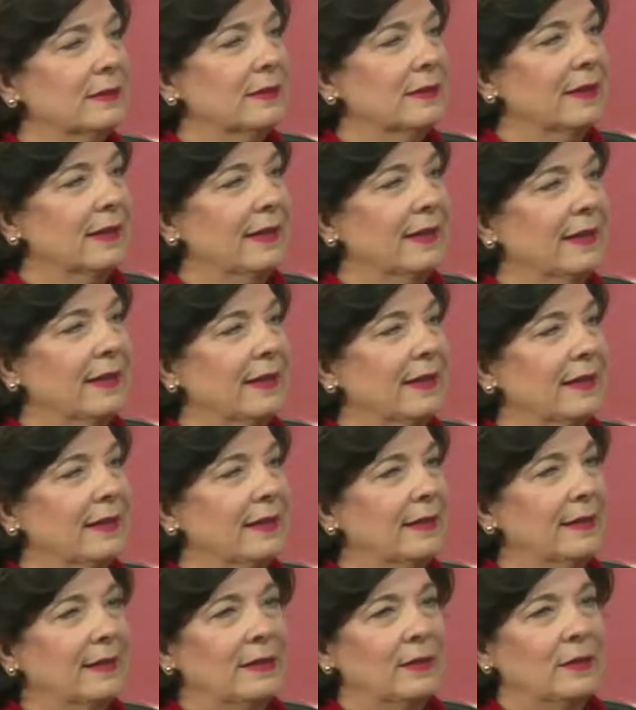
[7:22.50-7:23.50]

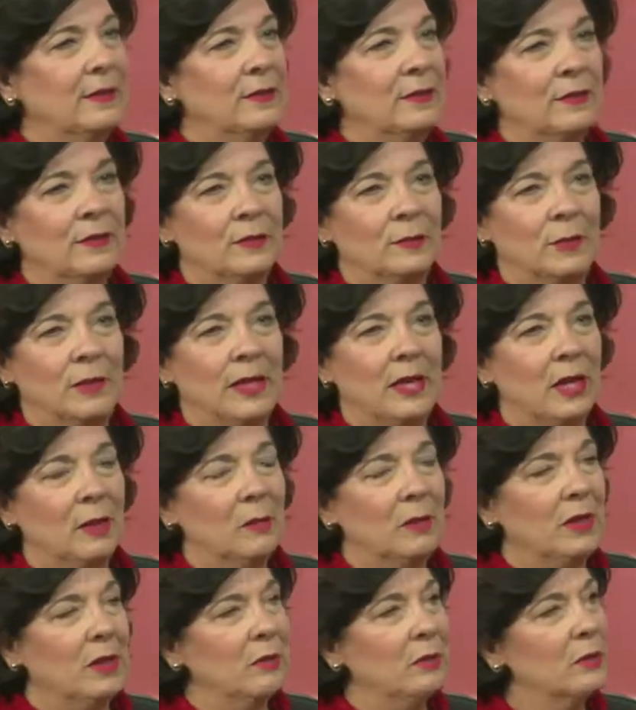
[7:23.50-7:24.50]
and became
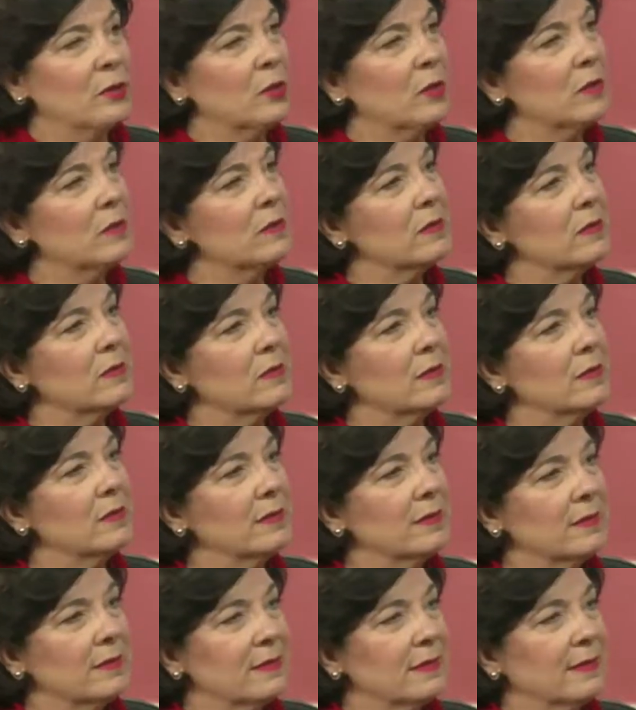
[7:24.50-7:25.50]
an image
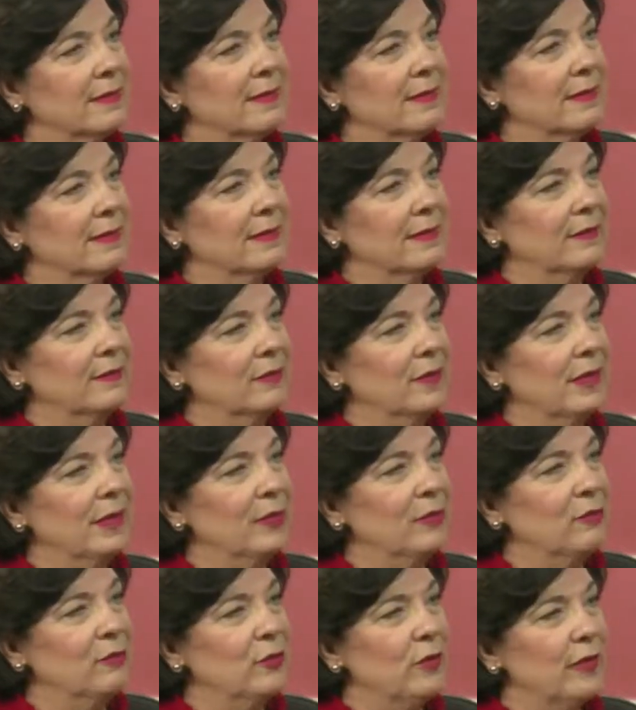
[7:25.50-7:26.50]
consultant right
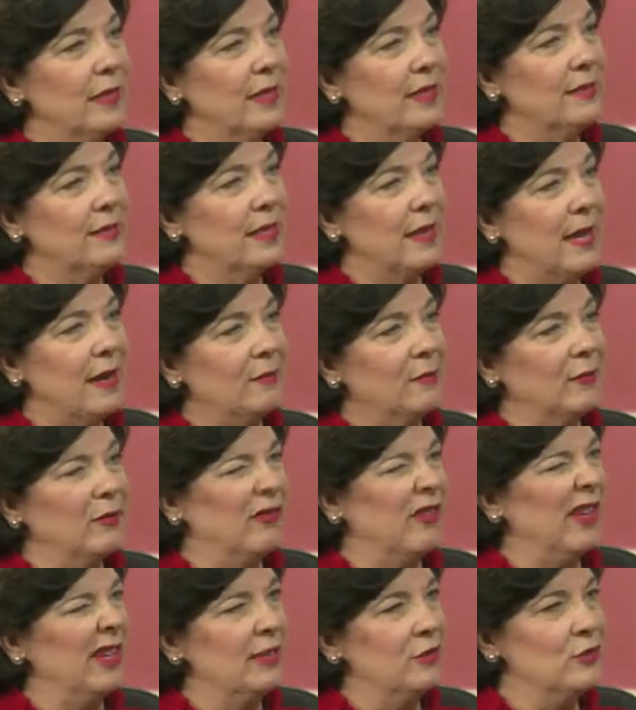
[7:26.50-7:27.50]
after that to have a
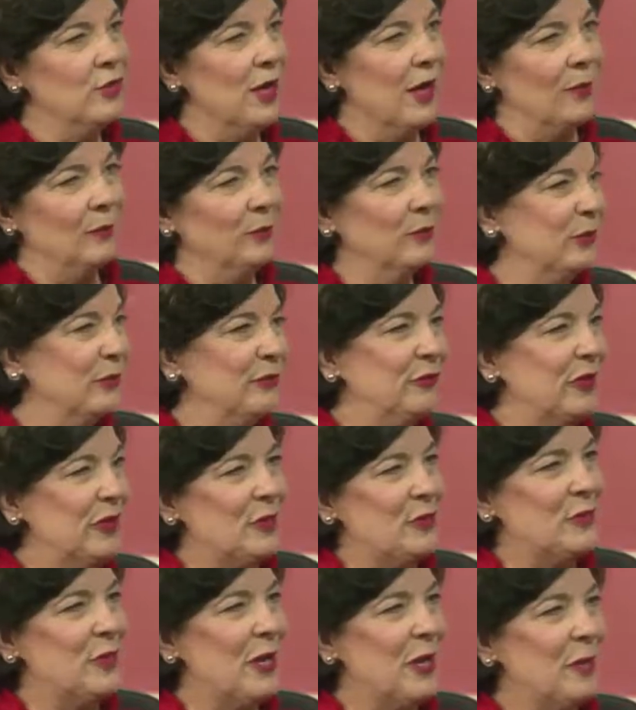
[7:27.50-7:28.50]
fun job, real fun
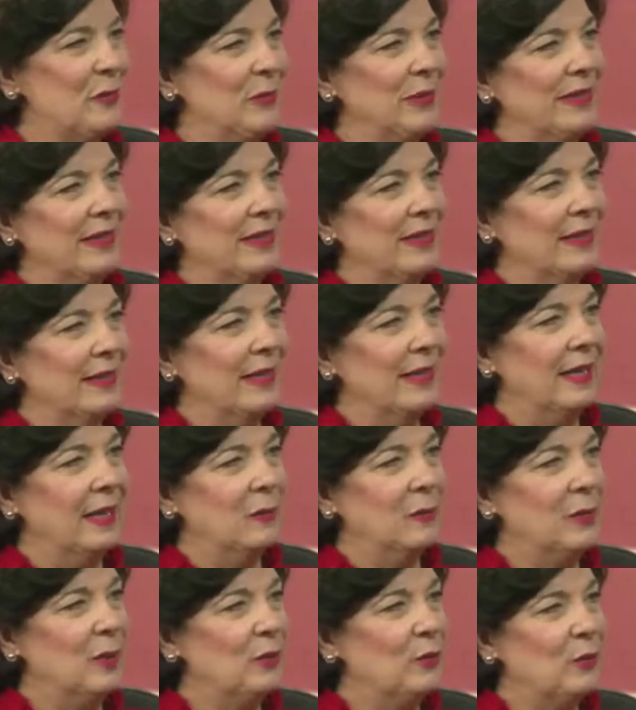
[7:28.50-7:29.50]
job. And
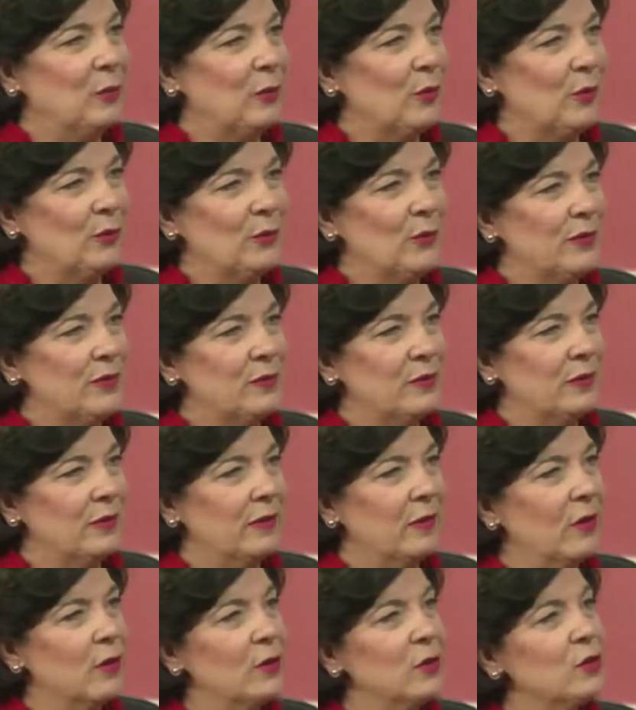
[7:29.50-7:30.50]
my daughter was the
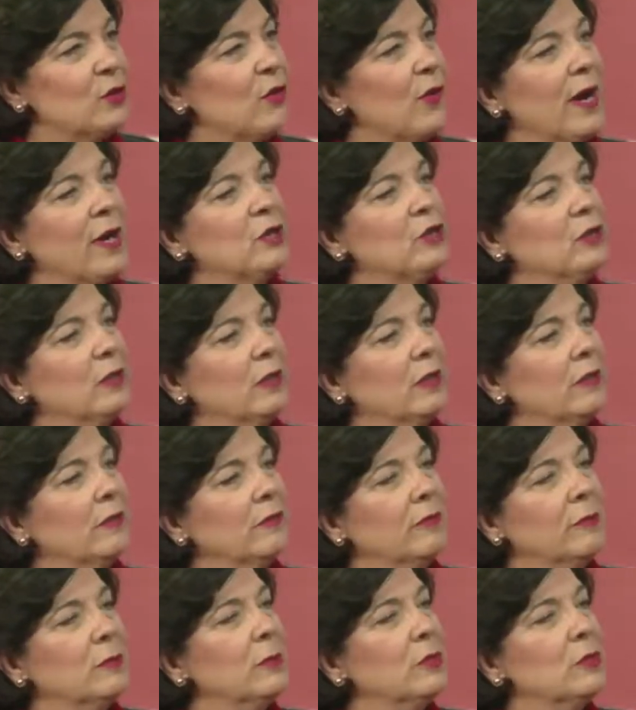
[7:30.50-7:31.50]
youngest graduate of
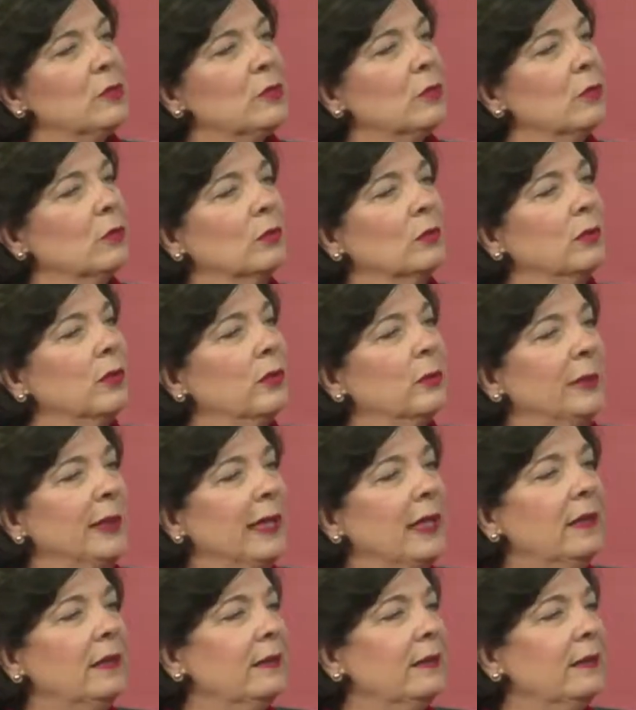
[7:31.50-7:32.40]
image school with me.